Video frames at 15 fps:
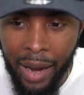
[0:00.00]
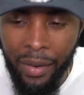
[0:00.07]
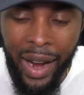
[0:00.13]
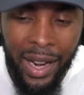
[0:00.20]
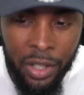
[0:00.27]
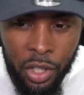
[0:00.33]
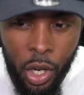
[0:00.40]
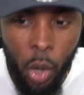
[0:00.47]

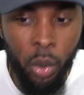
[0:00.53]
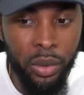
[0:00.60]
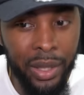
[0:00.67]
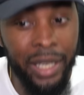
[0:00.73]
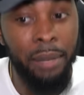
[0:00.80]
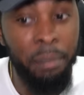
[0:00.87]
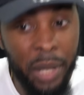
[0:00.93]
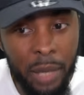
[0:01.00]
I don't
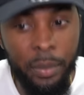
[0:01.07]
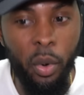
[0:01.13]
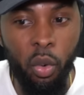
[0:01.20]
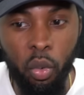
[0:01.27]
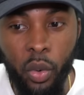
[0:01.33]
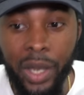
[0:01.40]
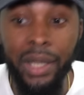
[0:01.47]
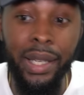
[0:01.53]
think people
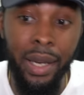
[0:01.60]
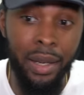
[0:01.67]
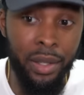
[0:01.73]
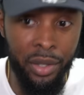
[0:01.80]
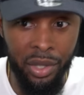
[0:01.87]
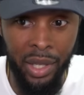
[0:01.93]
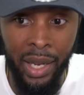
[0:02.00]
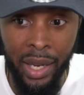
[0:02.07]
really
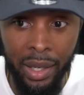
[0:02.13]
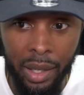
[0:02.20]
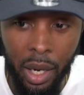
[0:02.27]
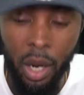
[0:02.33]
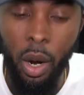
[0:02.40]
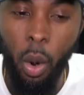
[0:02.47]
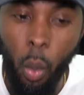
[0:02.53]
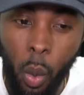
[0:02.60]
understand
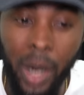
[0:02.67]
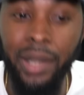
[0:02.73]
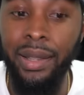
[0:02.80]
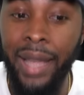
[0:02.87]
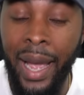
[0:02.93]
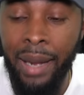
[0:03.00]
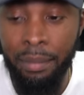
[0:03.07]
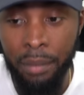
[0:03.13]
what
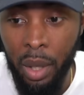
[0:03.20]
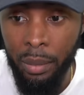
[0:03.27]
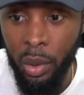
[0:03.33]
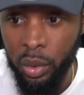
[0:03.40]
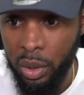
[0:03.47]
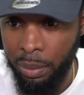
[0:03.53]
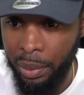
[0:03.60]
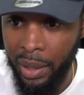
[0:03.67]
that
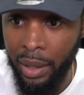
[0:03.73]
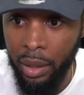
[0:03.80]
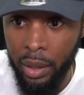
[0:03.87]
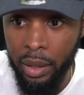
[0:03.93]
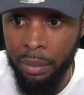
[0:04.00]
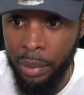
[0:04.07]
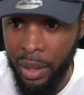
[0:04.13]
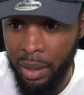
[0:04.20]
multiplayer
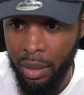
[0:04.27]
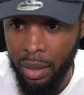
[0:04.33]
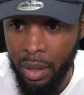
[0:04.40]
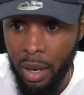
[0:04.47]
could be.